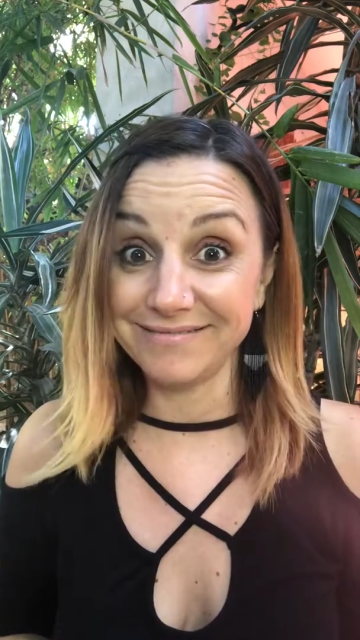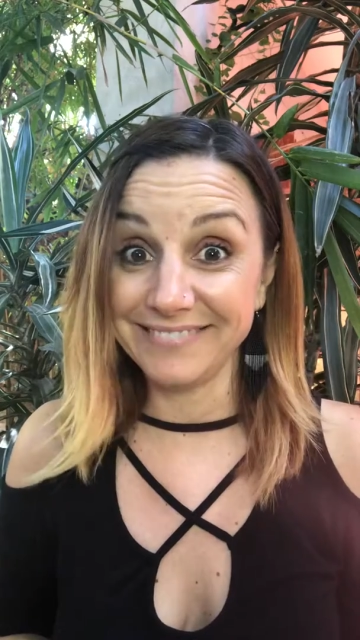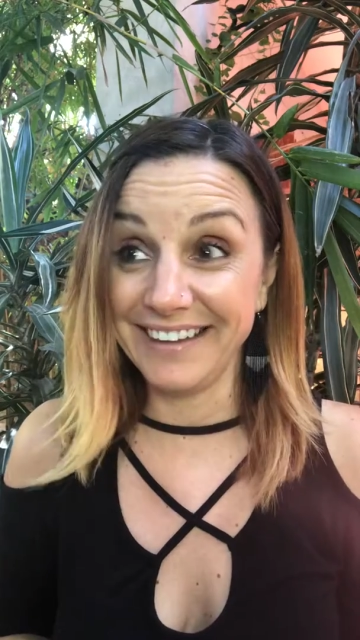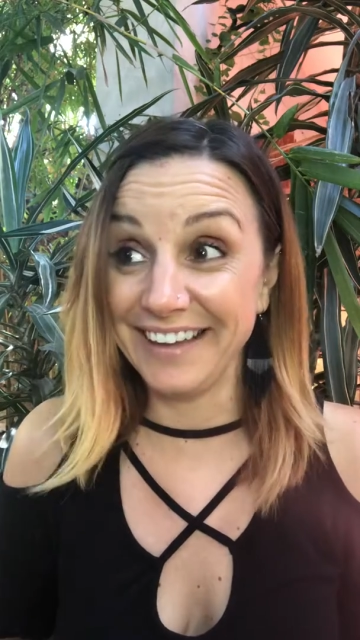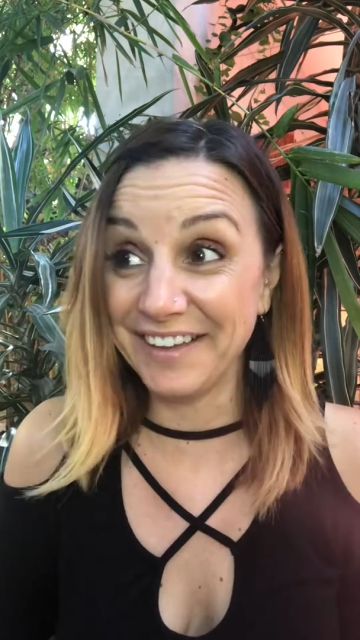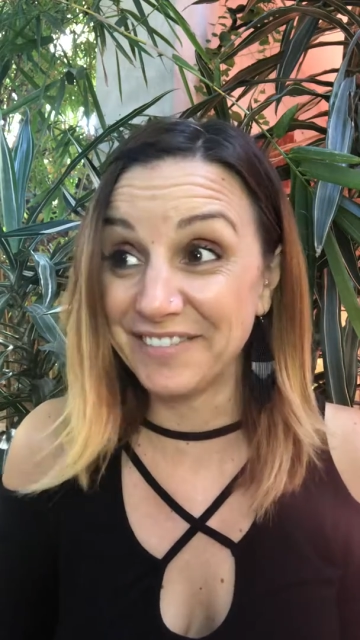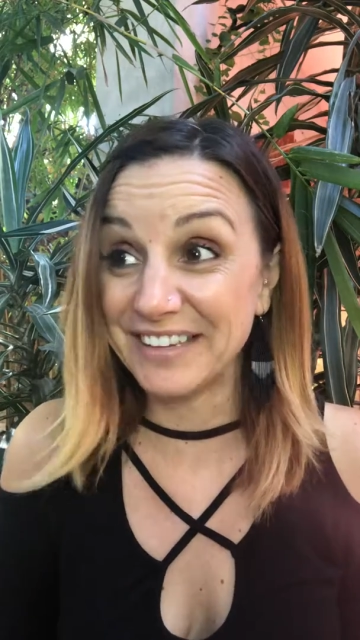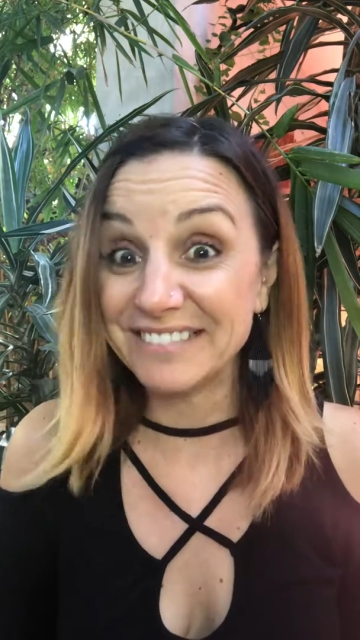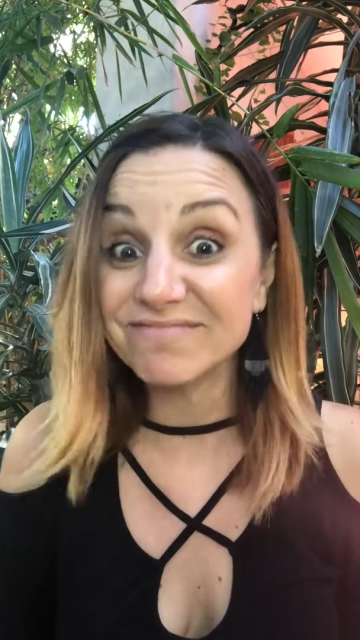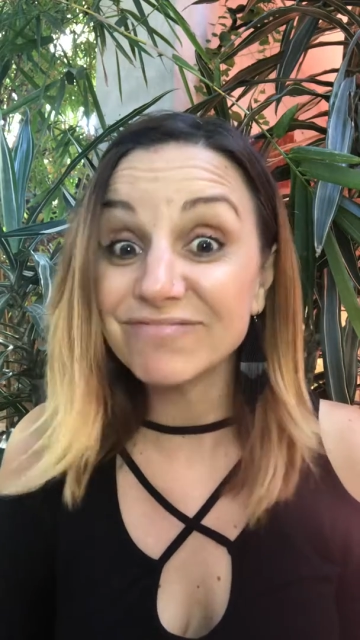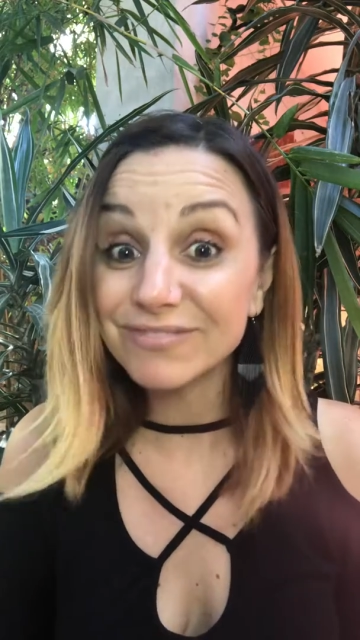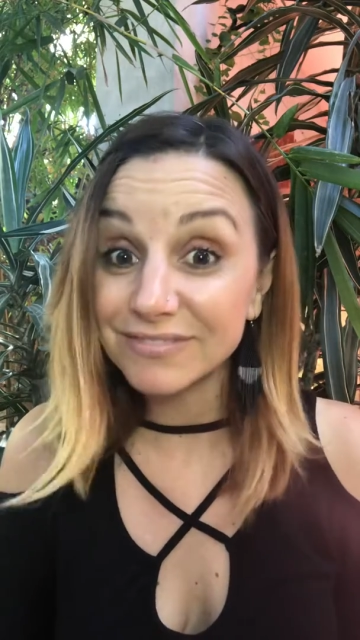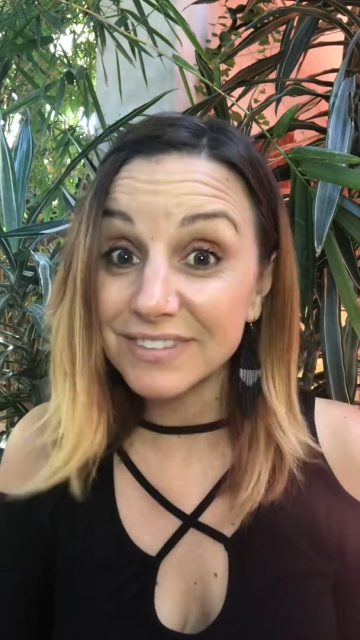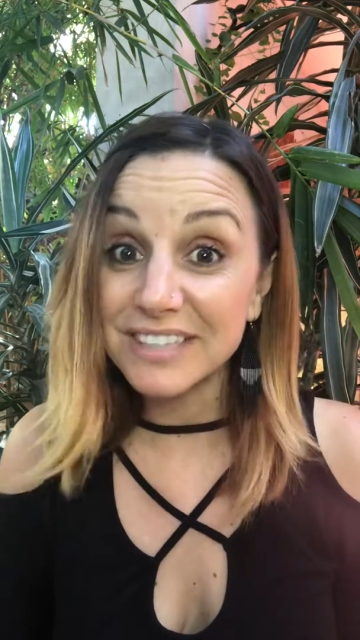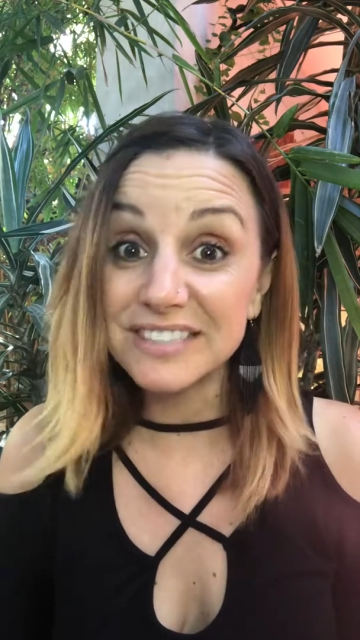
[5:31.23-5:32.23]
I mean,
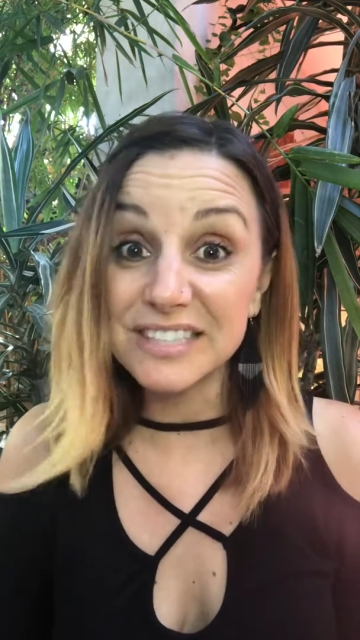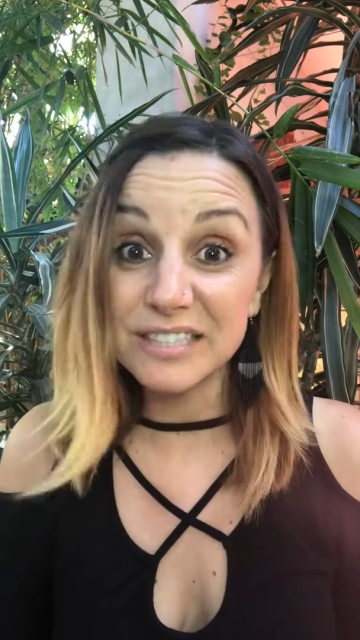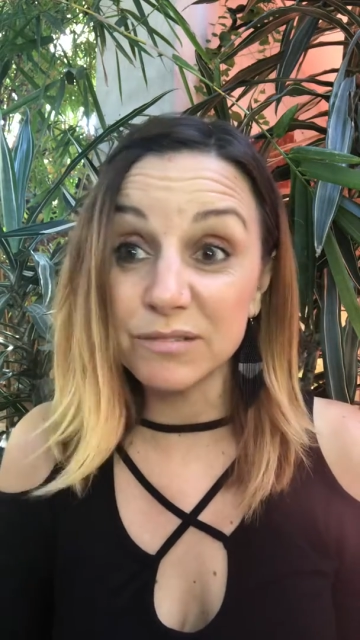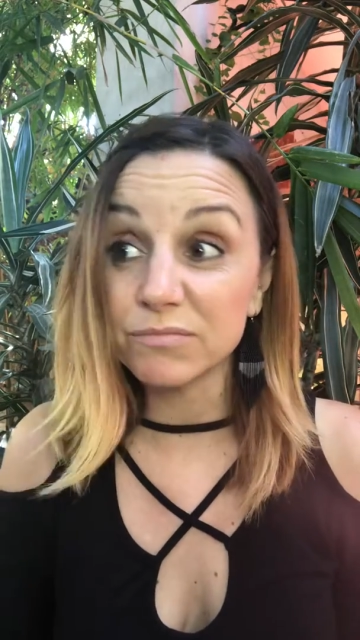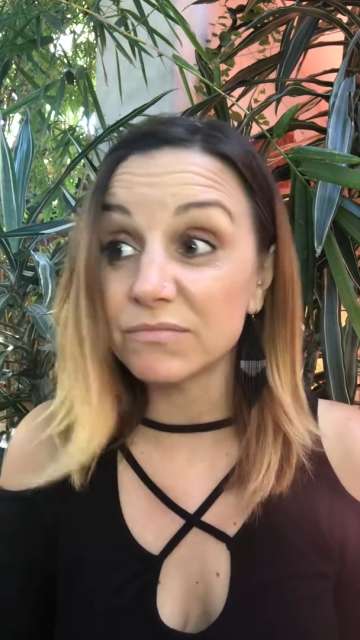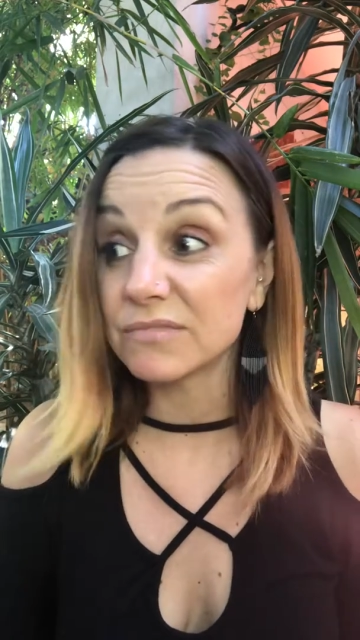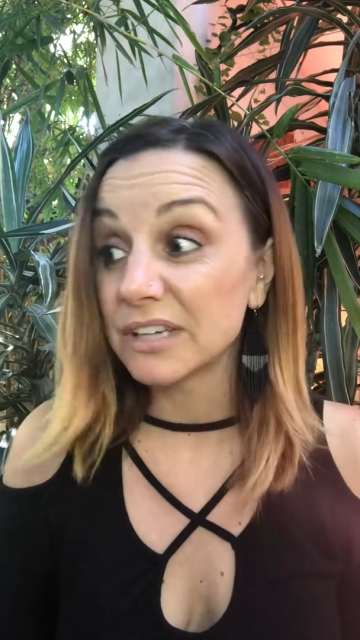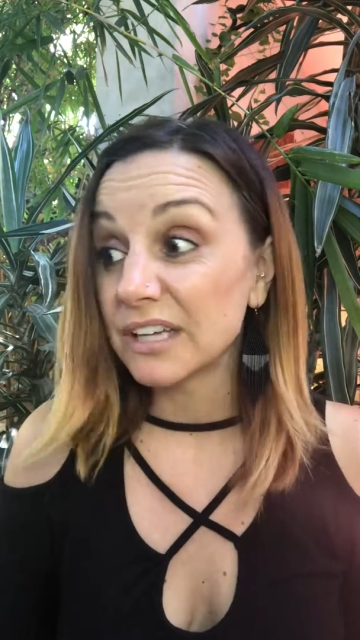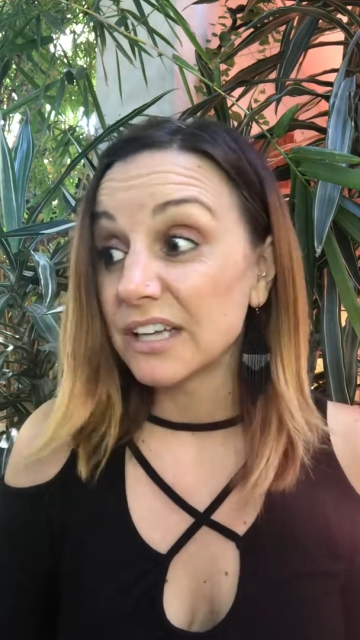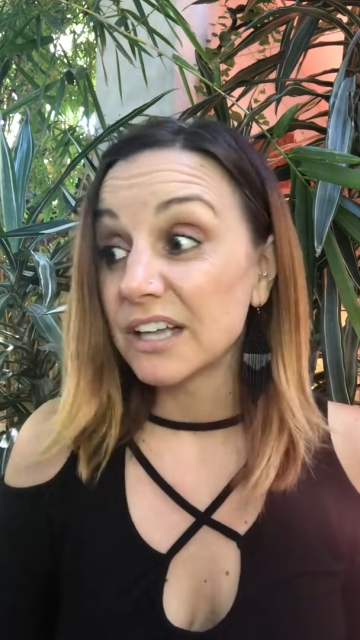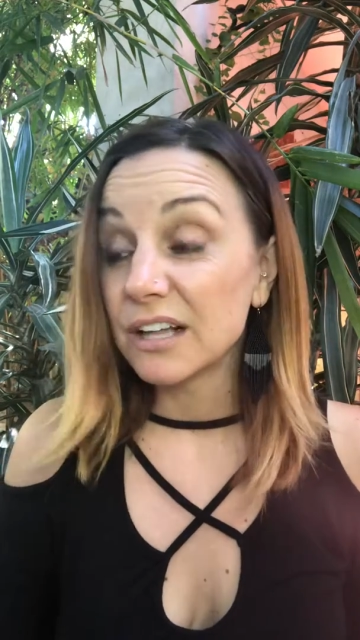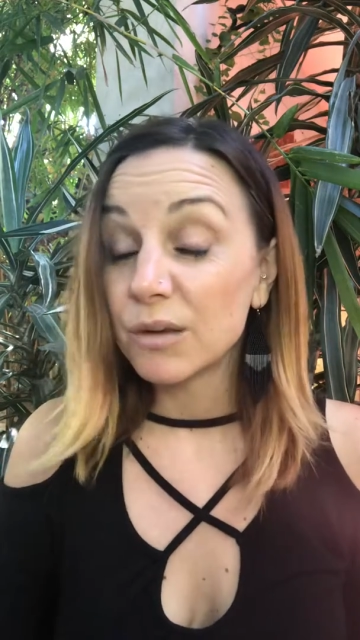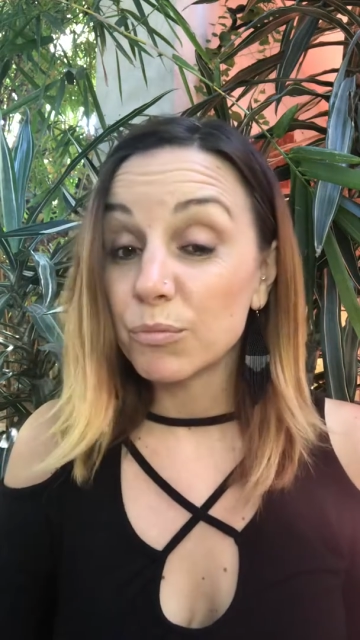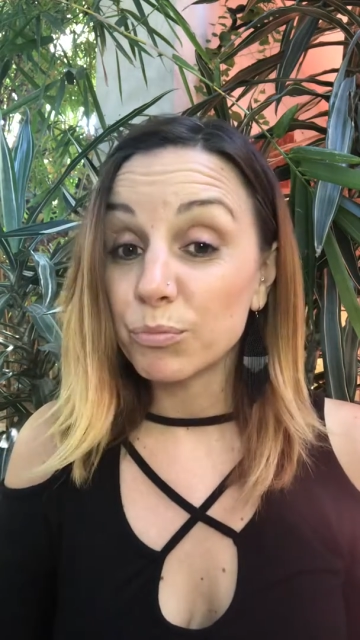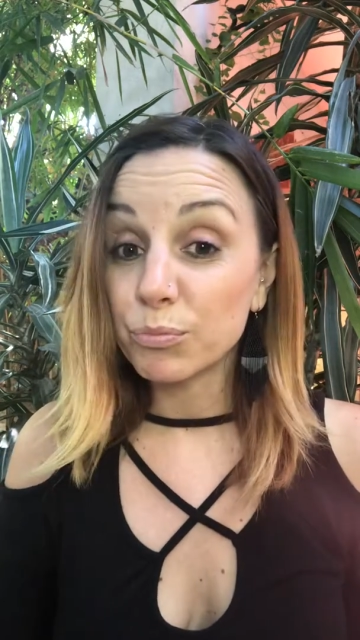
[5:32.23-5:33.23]
that's some
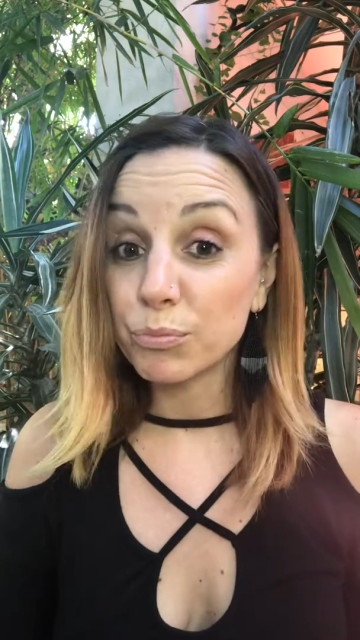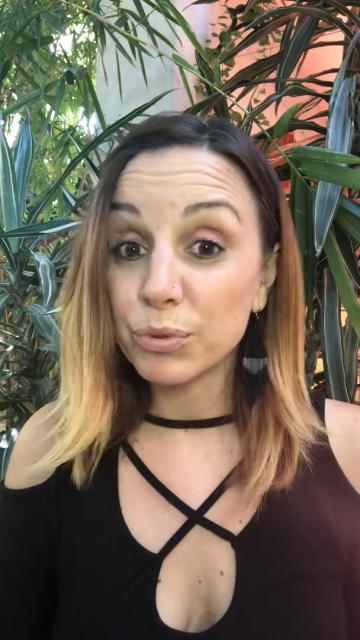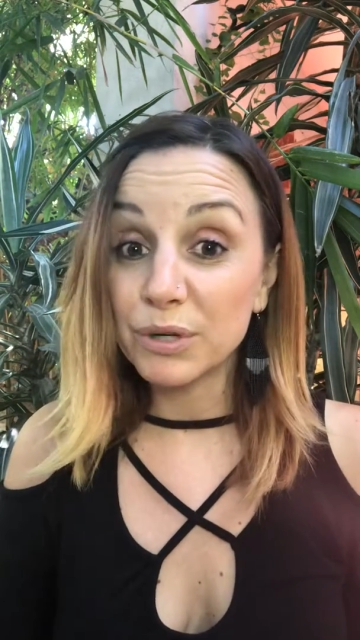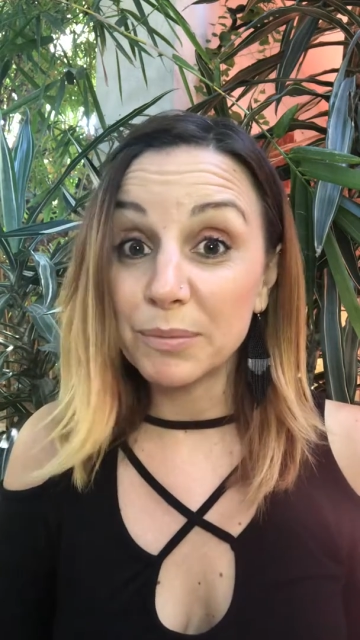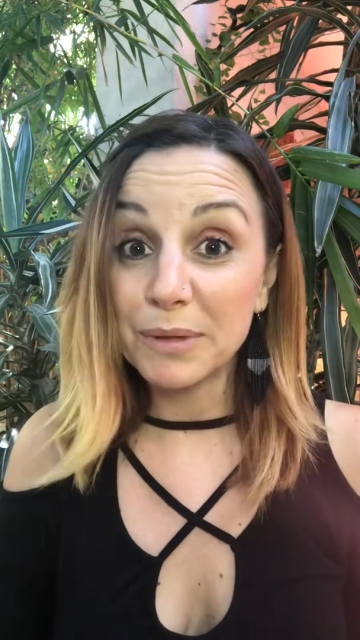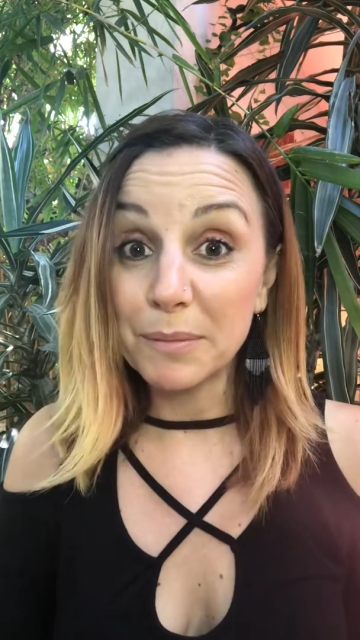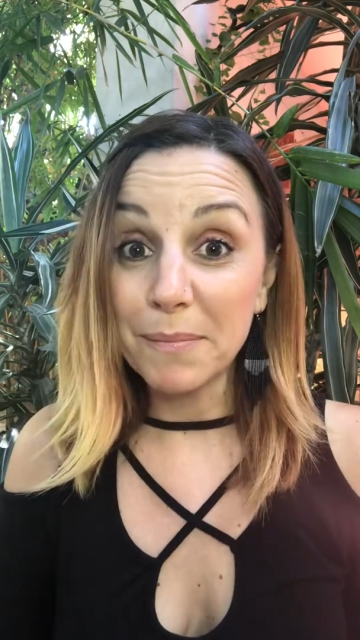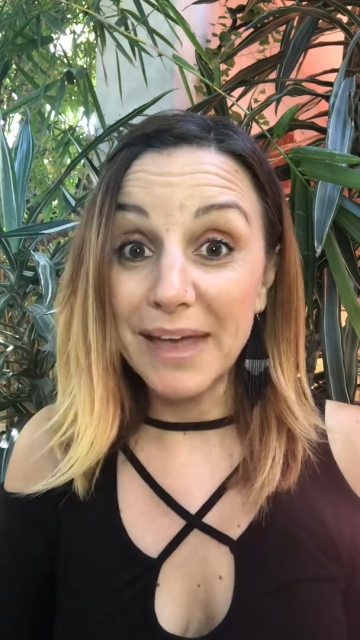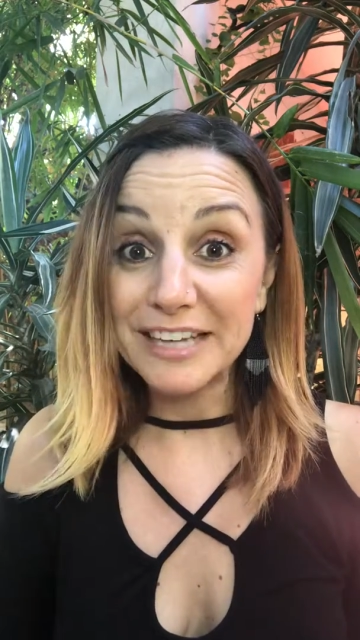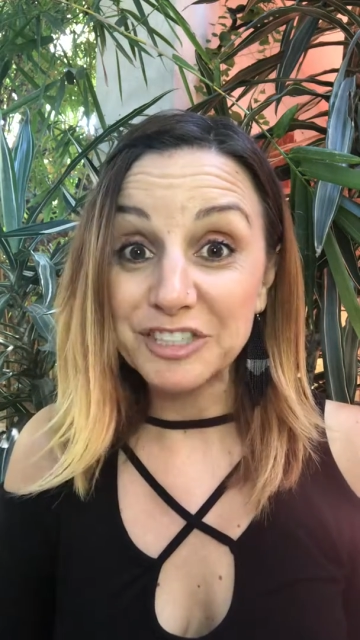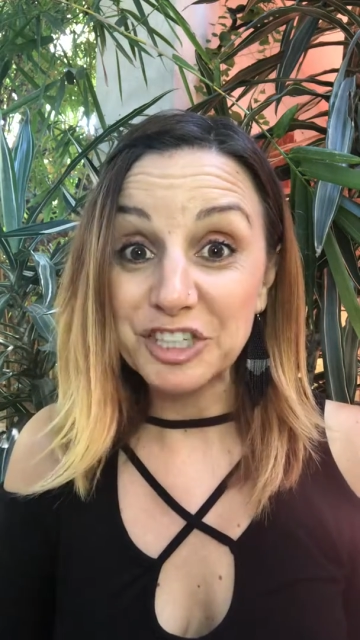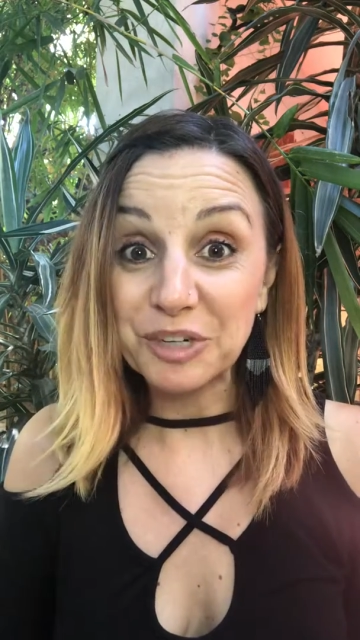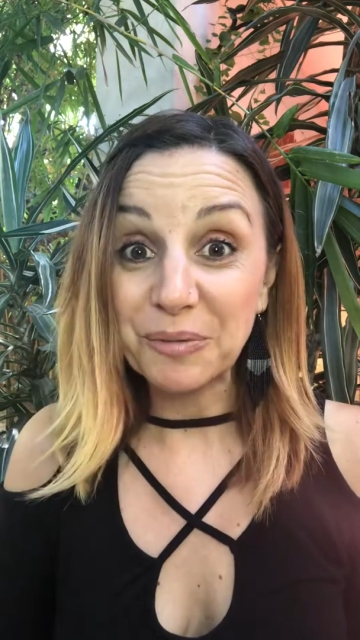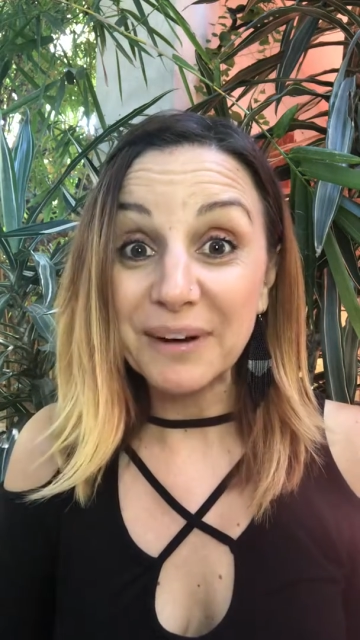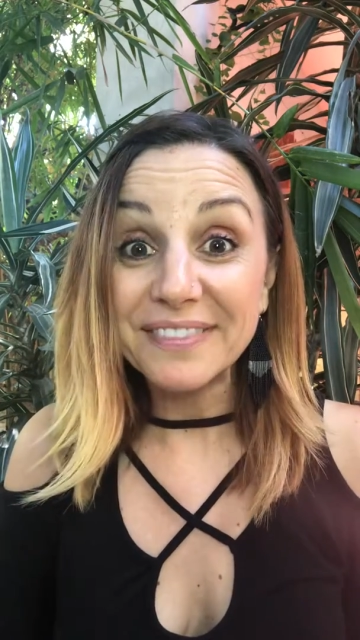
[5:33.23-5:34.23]
pretty big
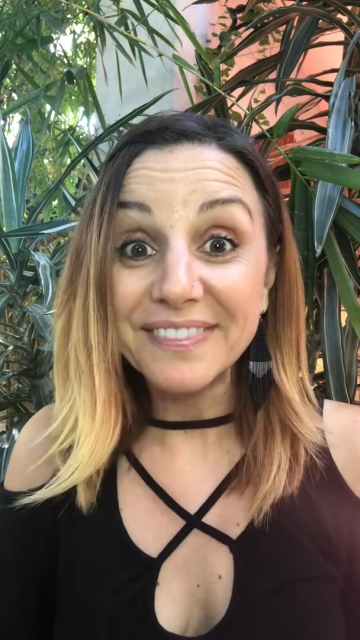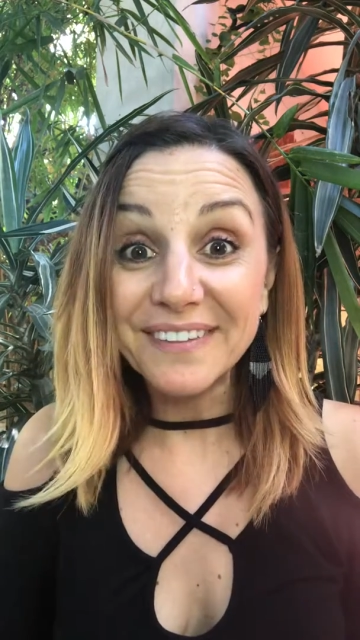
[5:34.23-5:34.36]
magic right